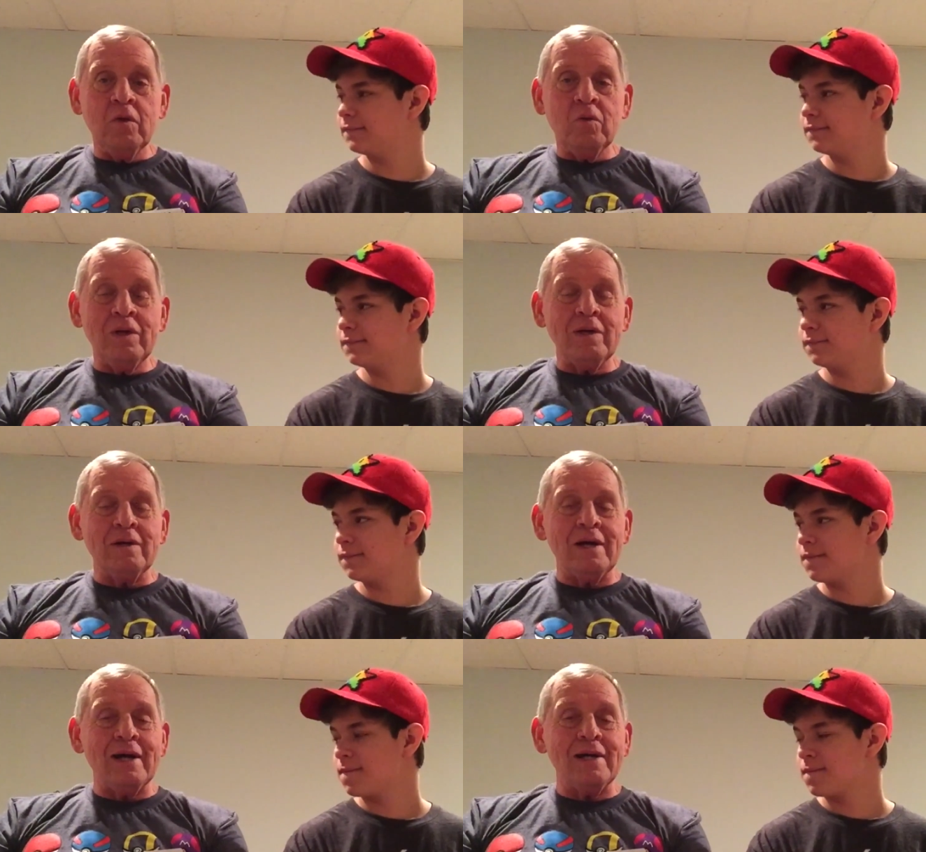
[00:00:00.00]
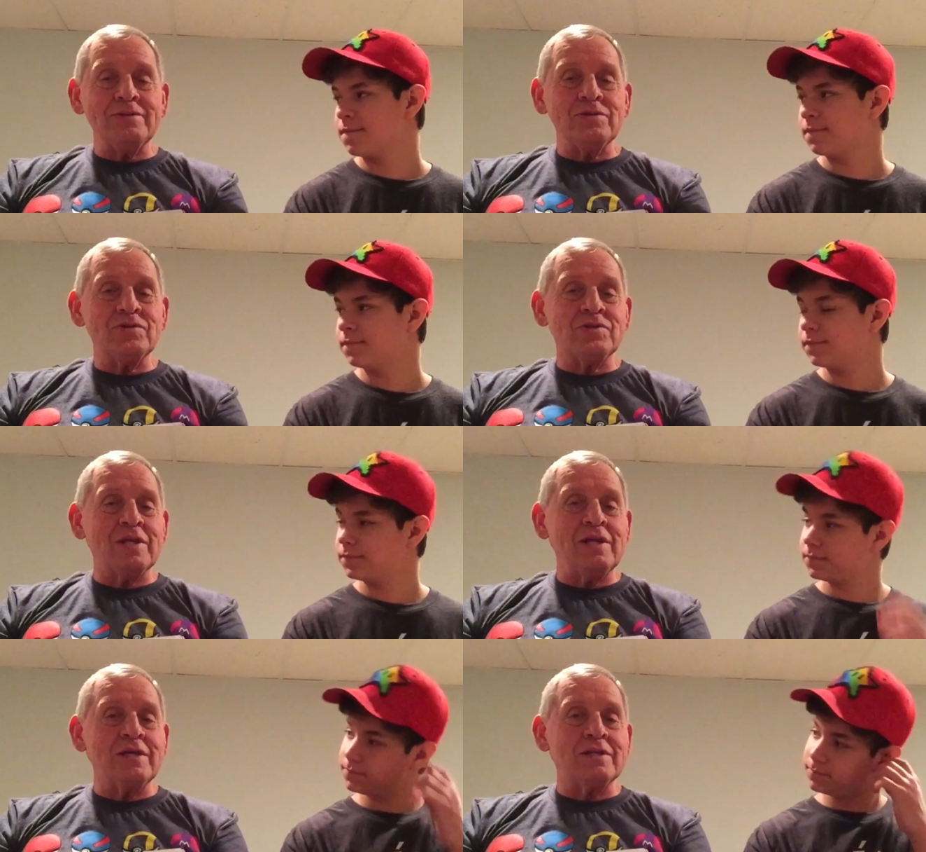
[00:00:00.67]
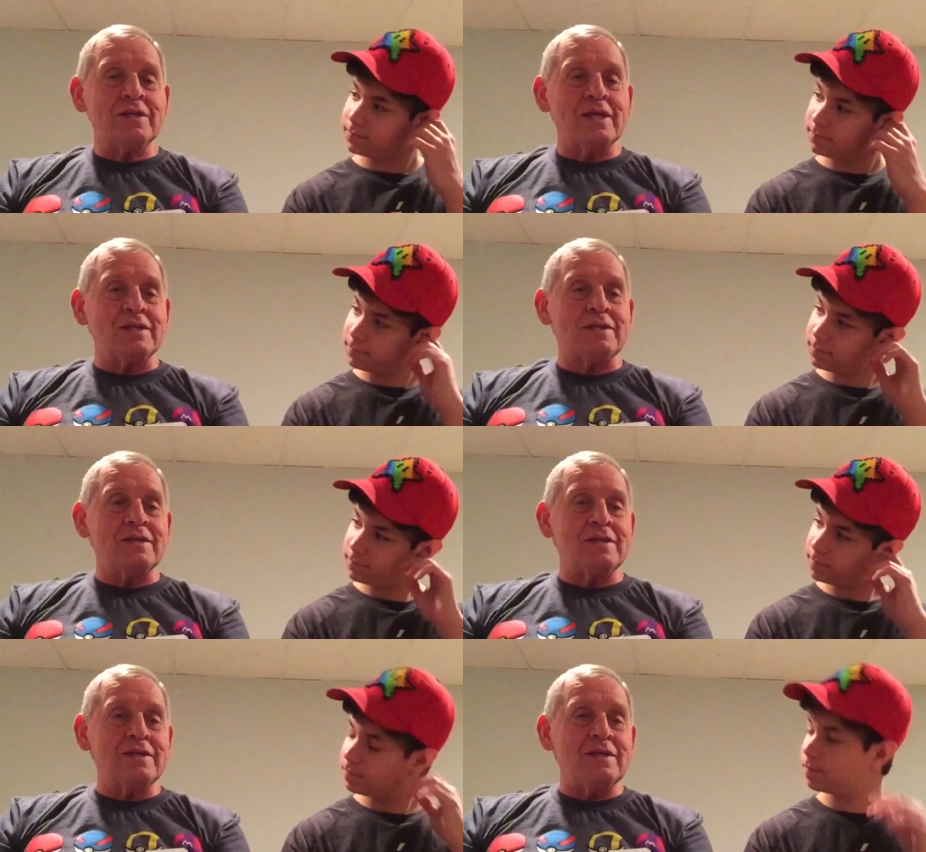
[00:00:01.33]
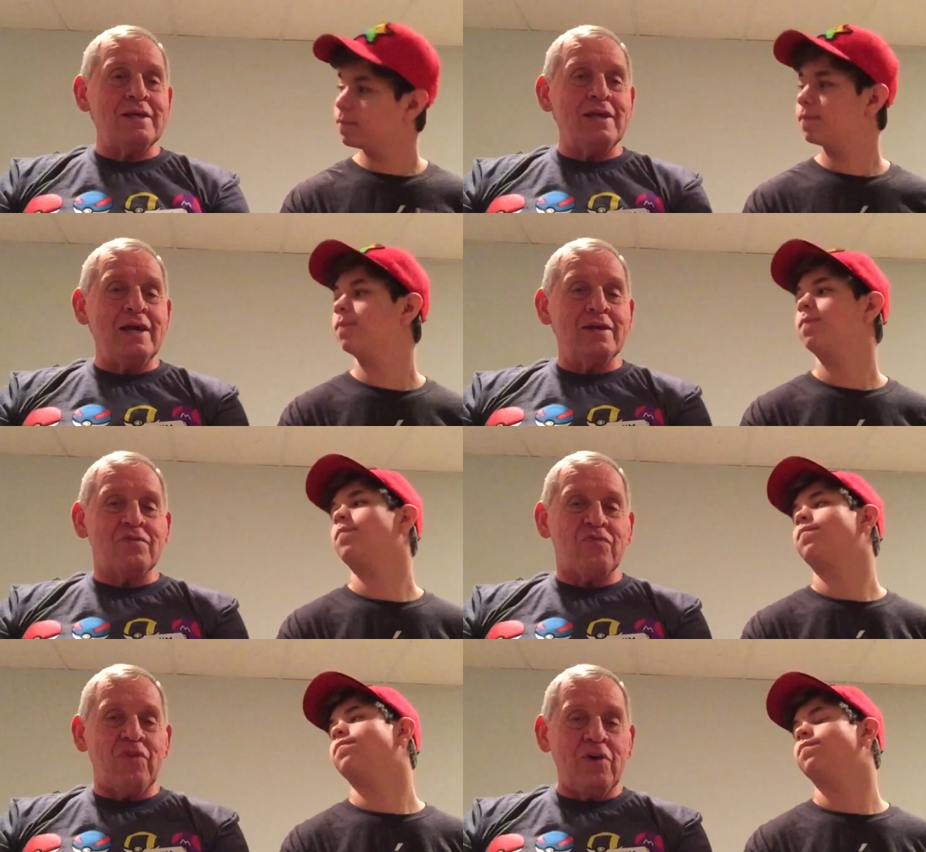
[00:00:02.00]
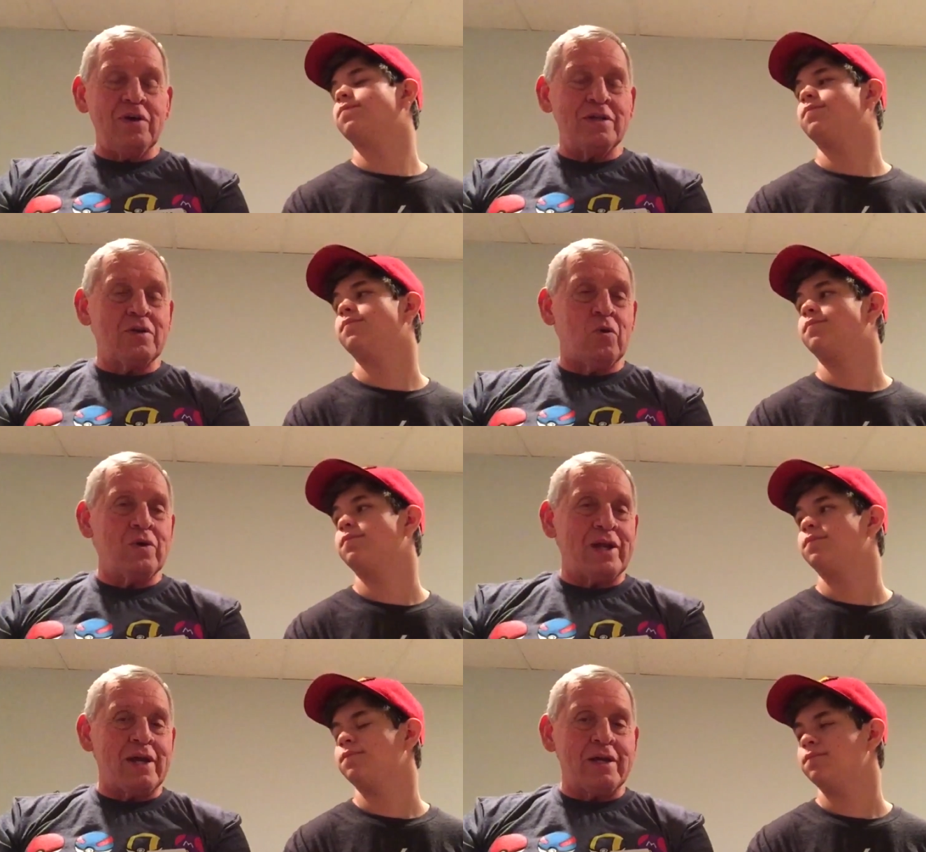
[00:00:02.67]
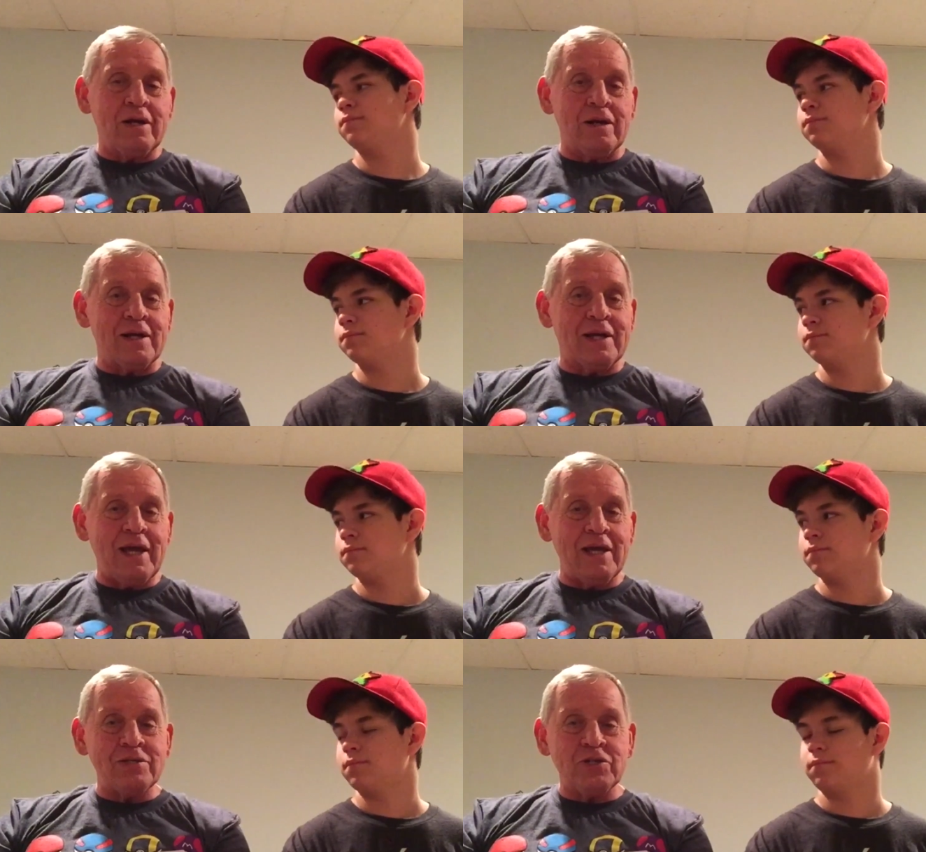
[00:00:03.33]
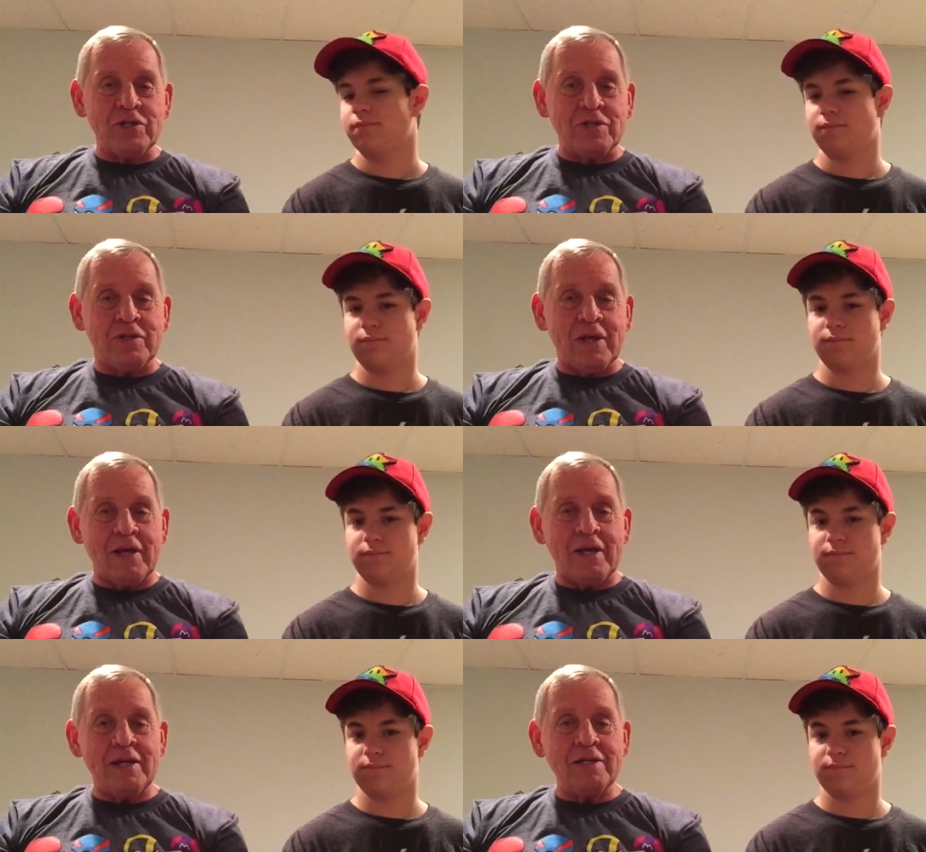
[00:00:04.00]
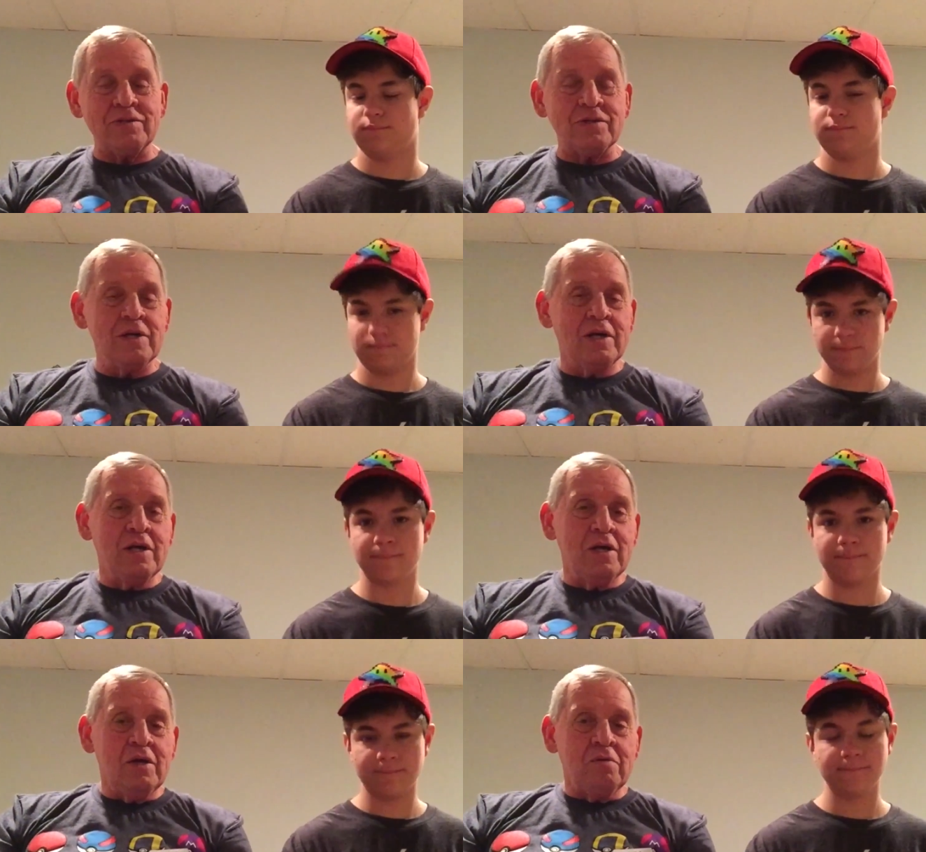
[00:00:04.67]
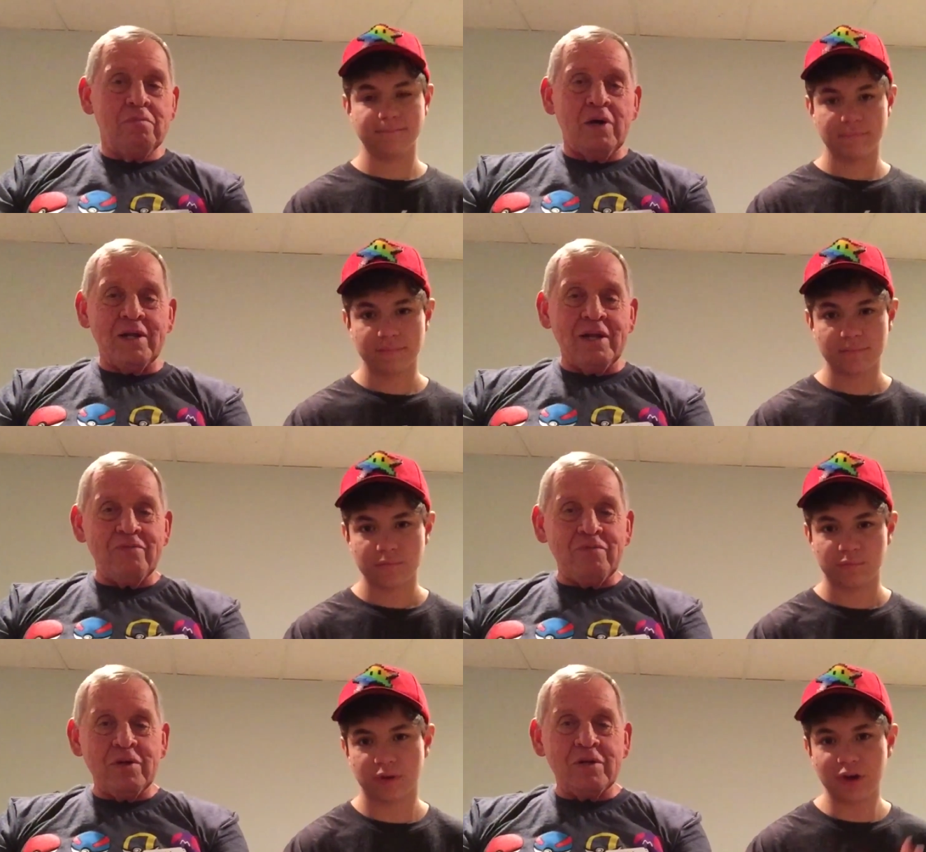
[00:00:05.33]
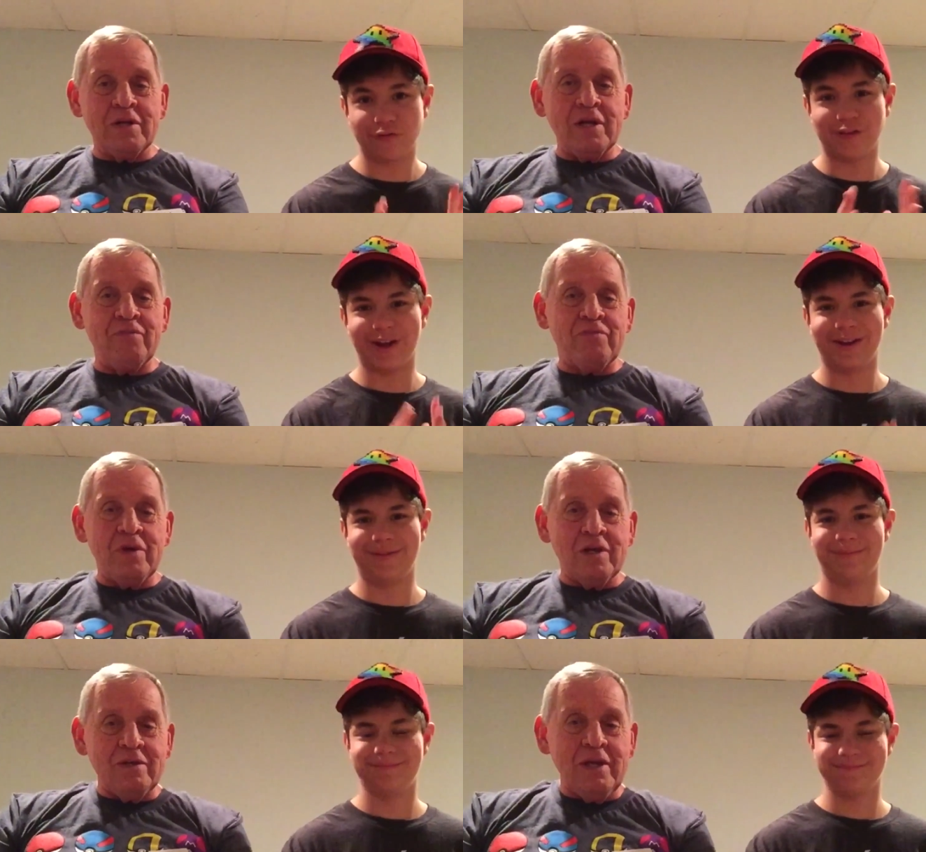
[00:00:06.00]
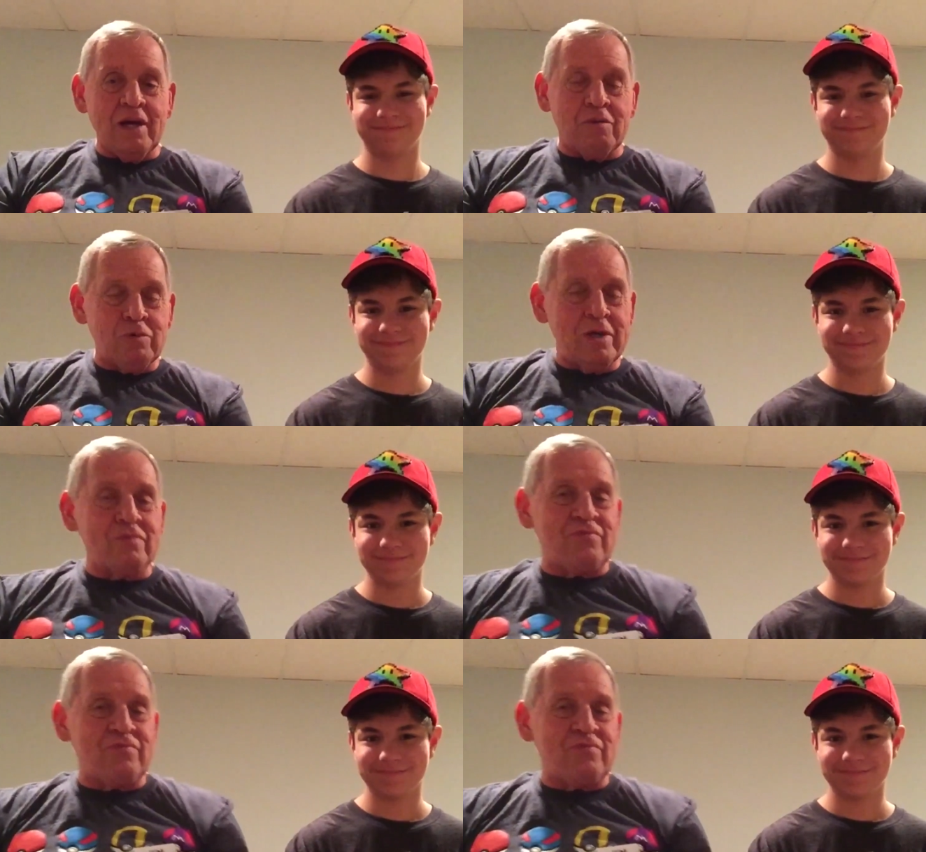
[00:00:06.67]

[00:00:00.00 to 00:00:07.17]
Speaker 1: Well, I just think that it's fun going out here and catching things. Mm-hmm. But if you're, if it, yeah, real